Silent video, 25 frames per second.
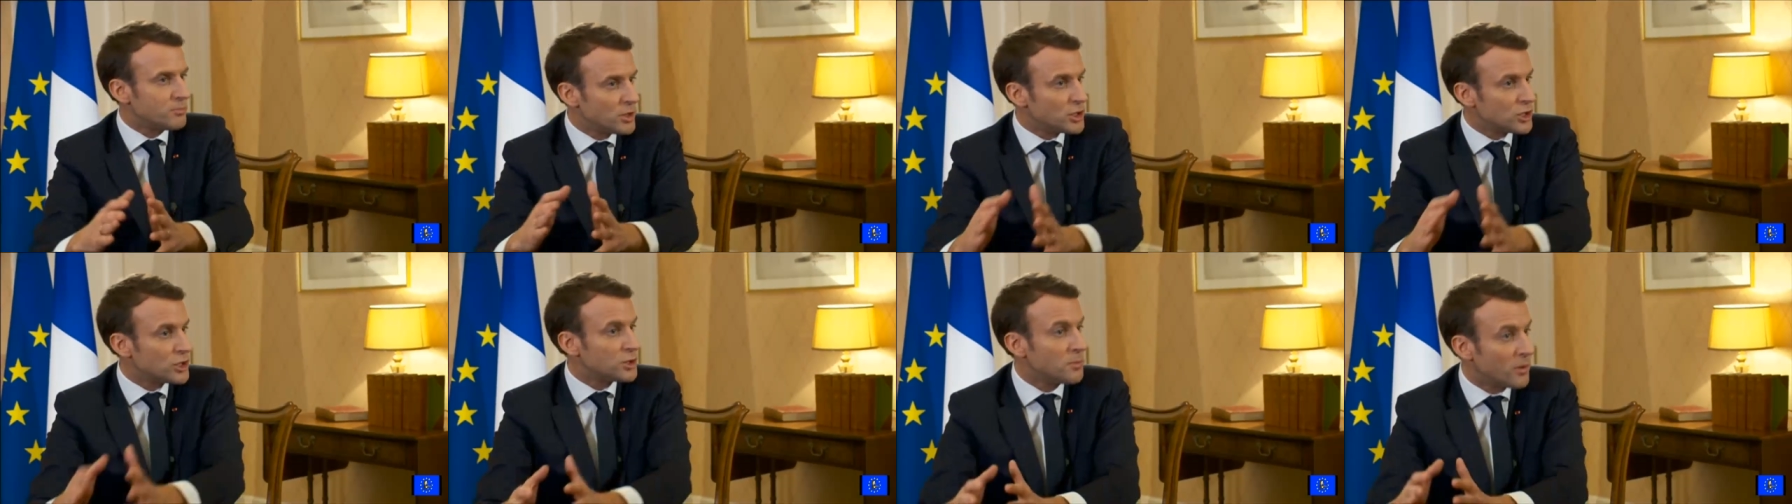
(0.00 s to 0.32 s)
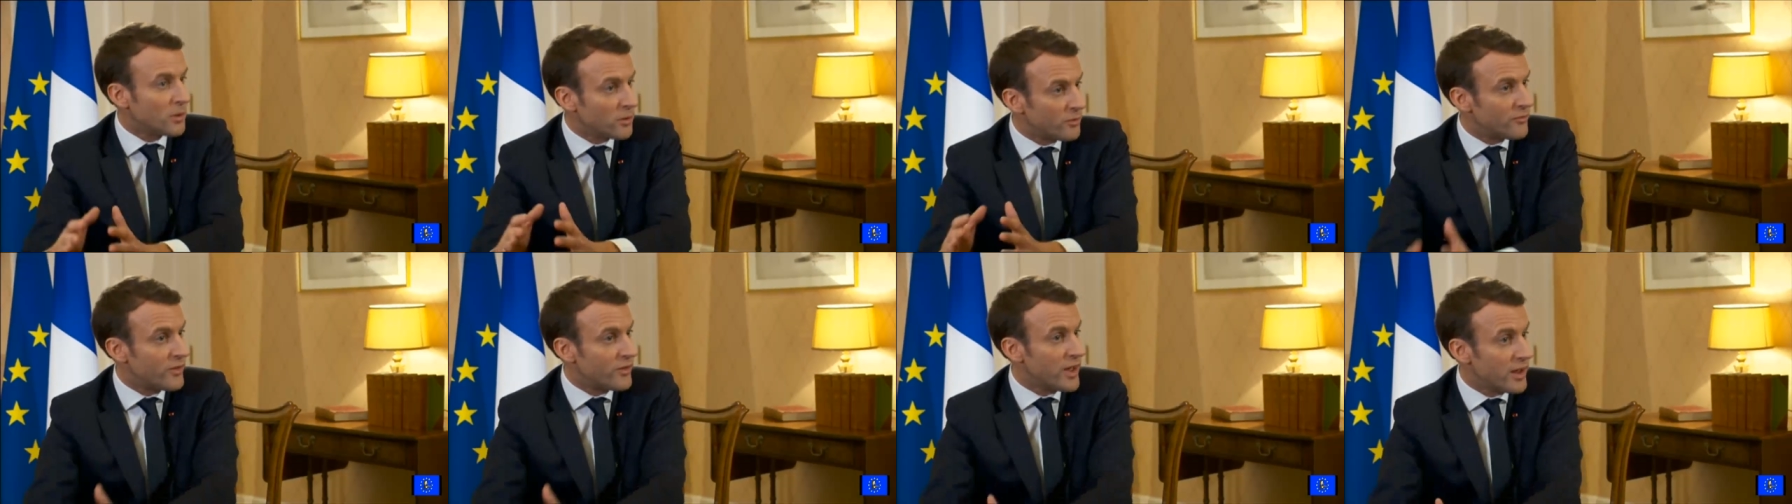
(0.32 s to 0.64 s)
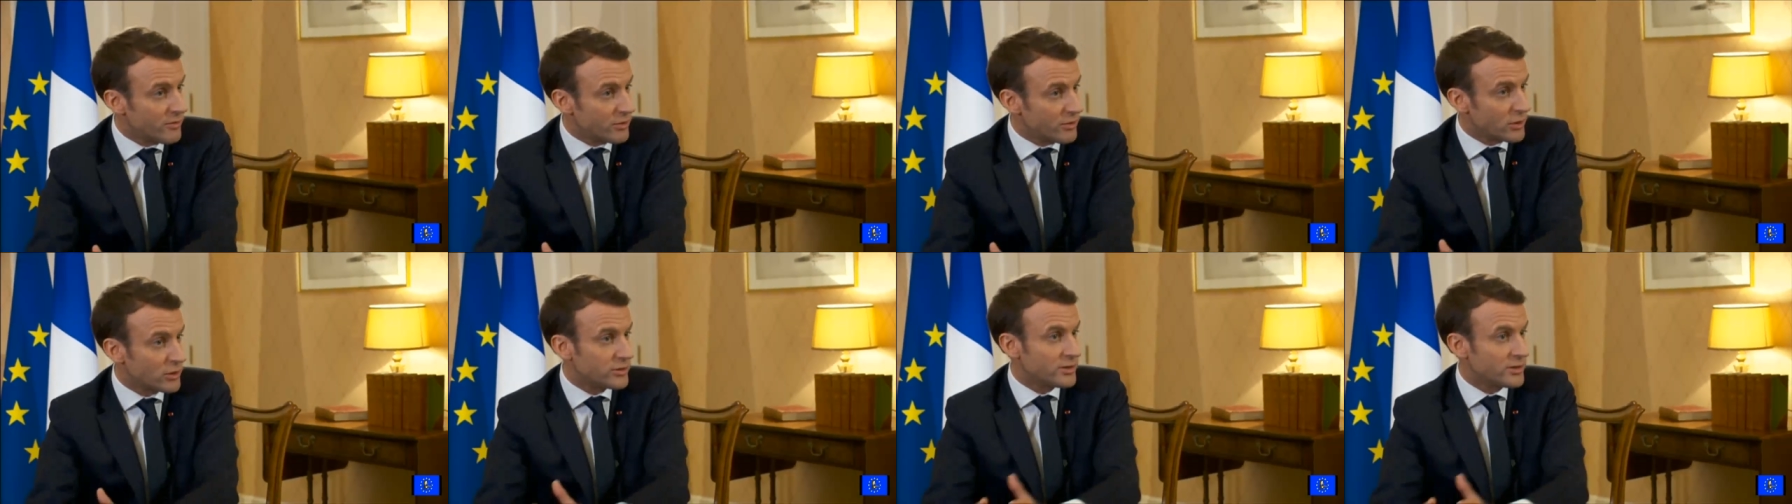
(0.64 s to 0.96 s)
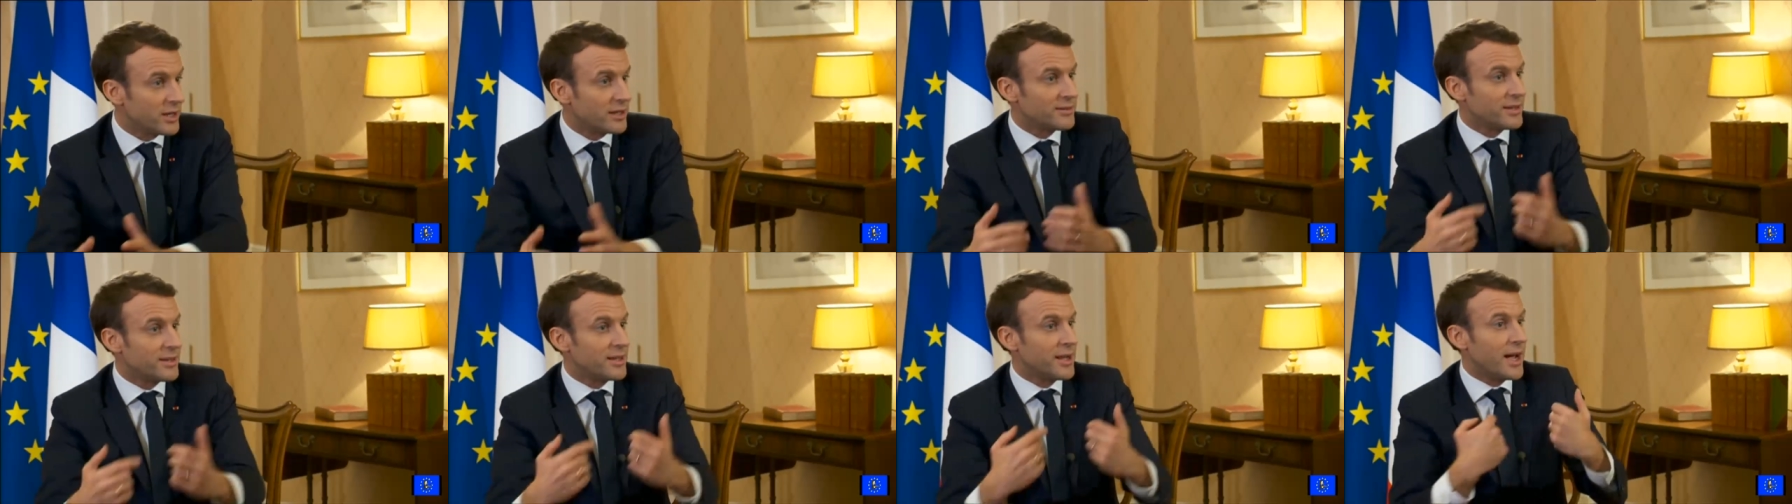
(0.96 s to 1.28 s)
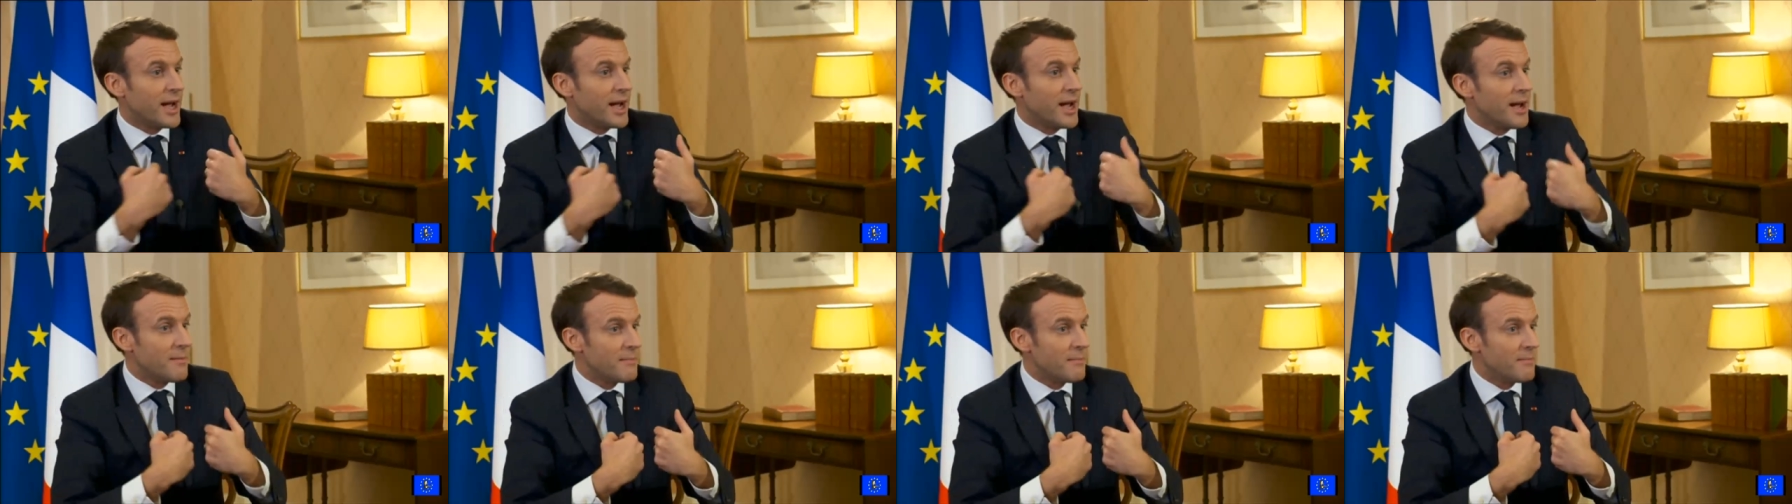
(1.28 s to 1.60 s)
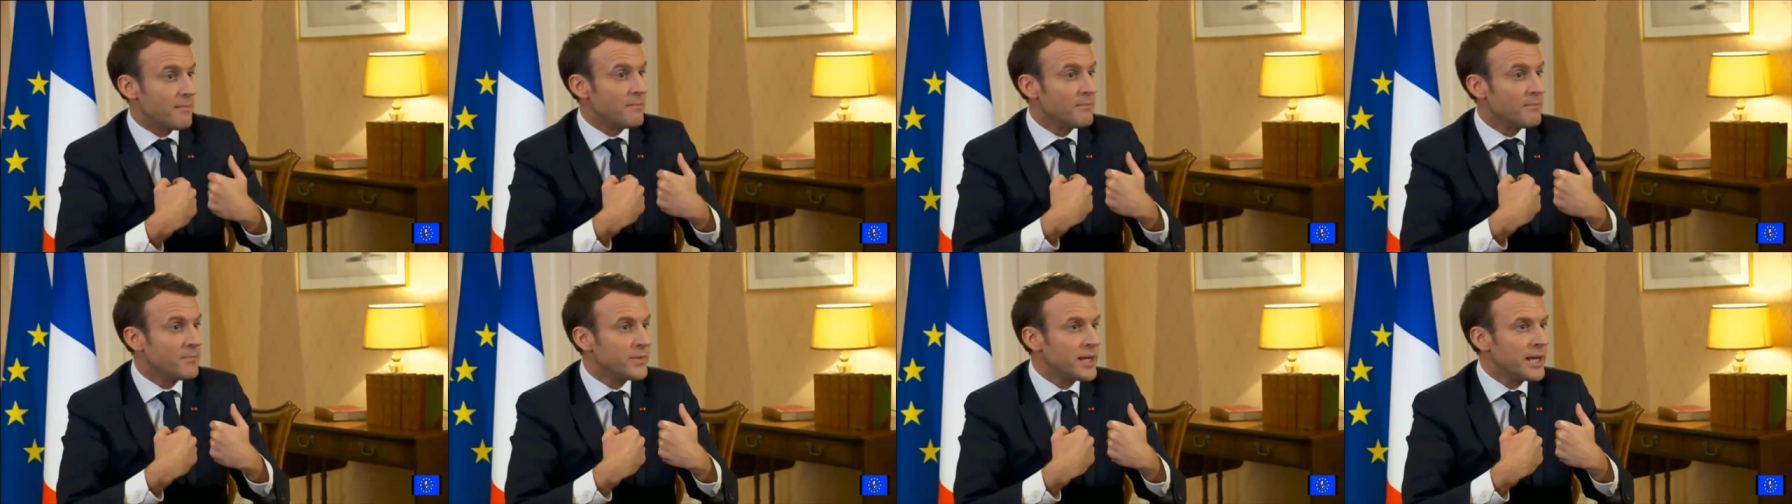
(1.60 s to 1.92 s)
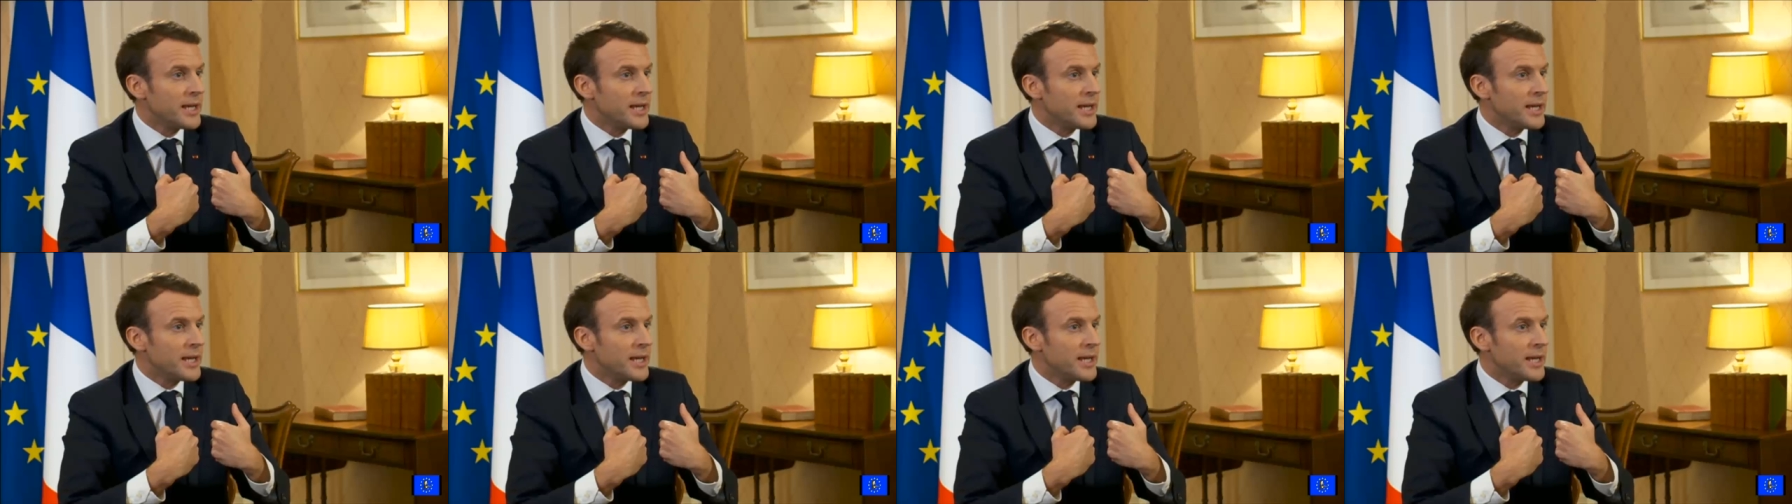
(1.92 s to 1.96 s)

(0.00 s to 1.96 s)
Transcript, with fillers: much more favored than I am,